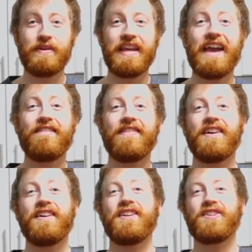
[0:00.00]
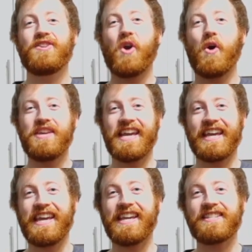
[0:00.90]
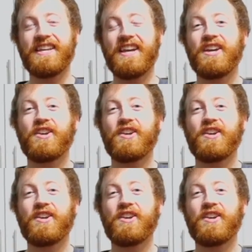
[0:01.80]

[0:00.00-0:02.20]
We have the Kodiak Cakes.